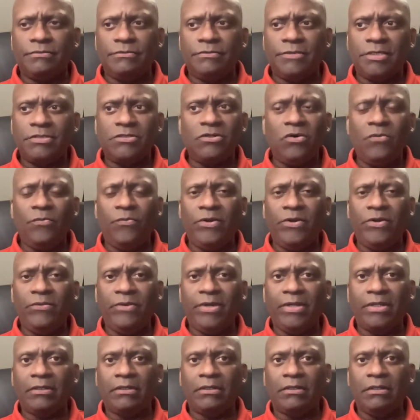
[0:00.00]
Let's hope we
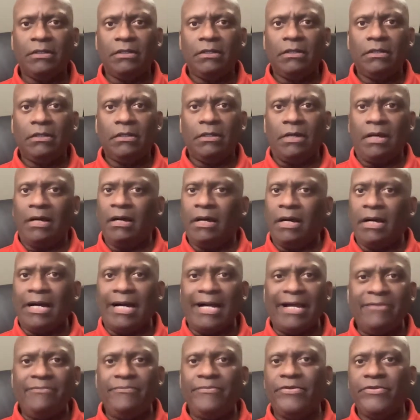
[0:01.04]
win.
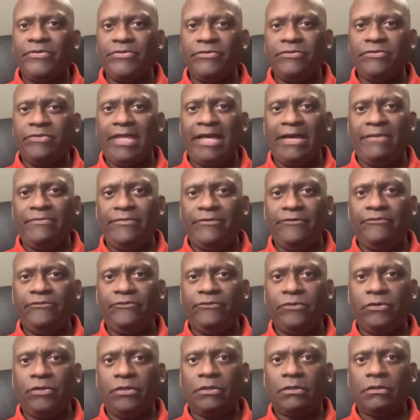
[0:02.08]
I've been through that
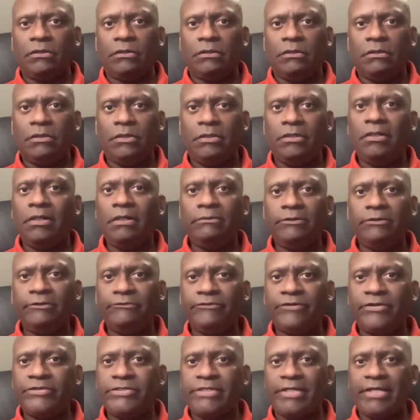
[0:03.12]
before. A number
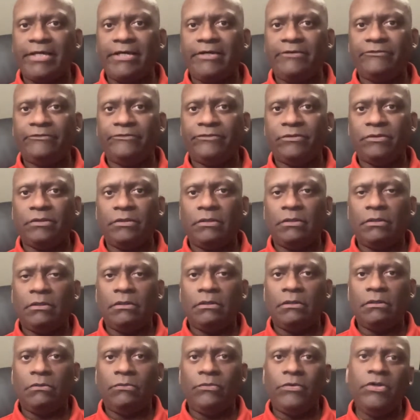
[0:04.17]
of us have.
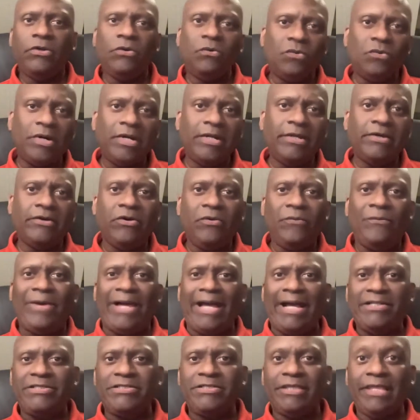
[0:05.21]
We don't want to go
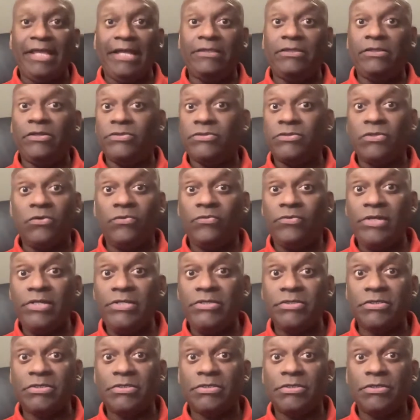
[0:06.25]
back to that. There's no
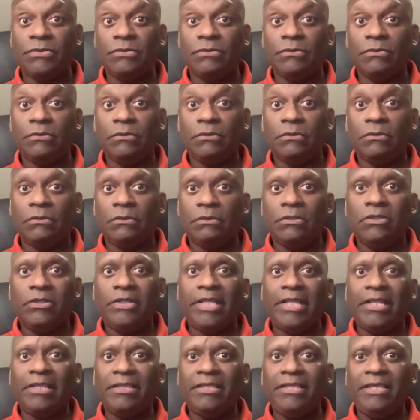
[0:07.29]
reason to.
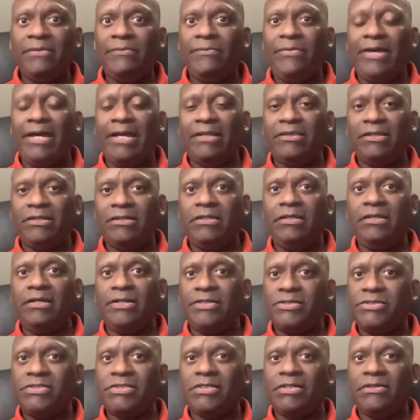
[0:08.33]
Look at the impact that
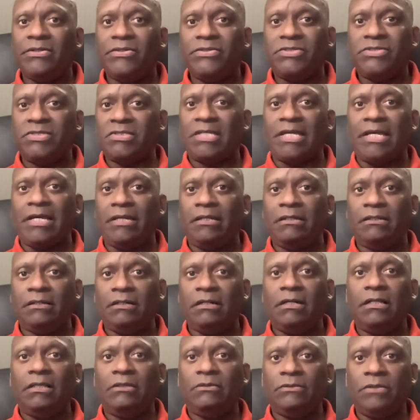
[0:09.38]
Deion Sanders has had on
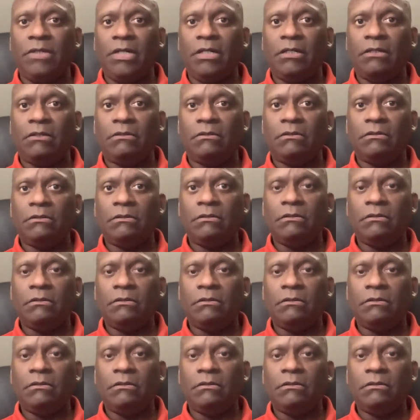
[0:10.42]
Colorado.